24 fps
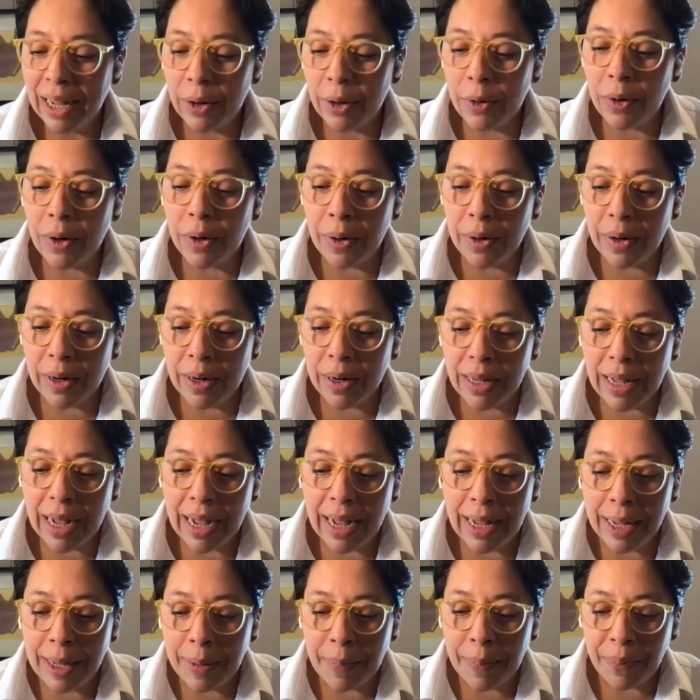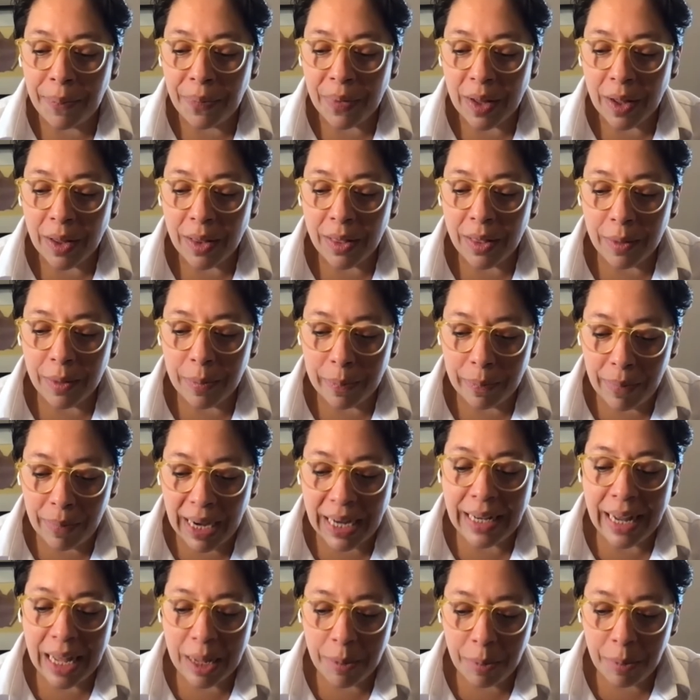Or um, the,
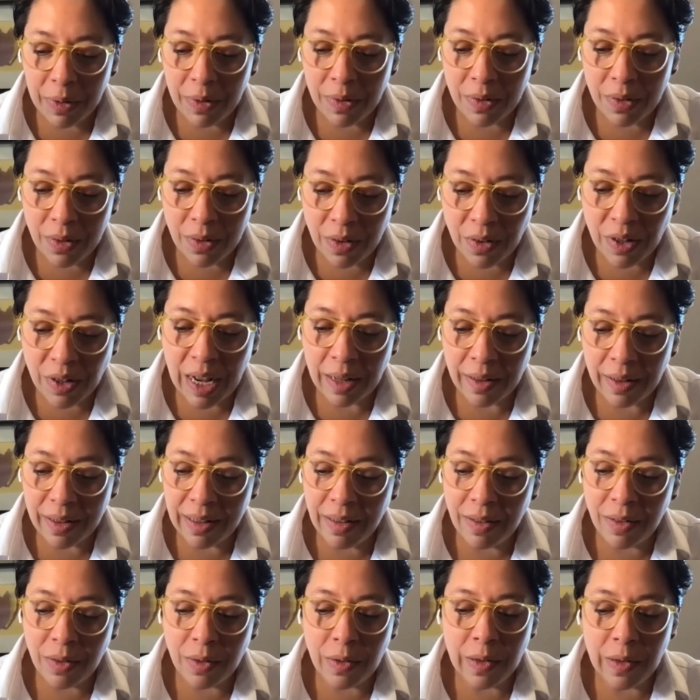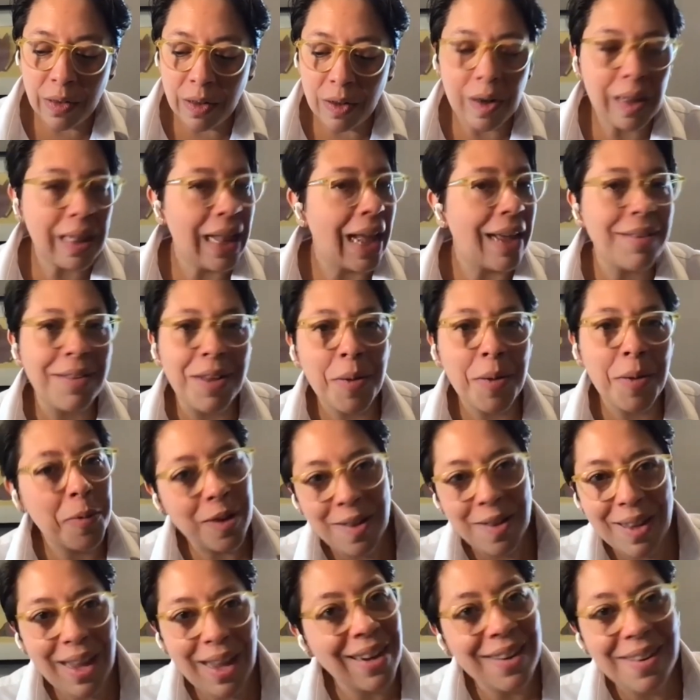my neighbors, the Sheldons, their last name
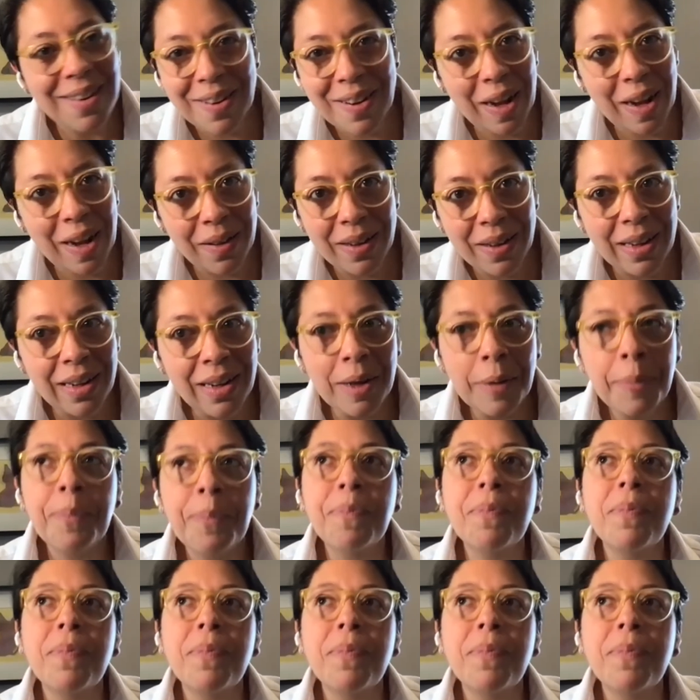was not Sheldon,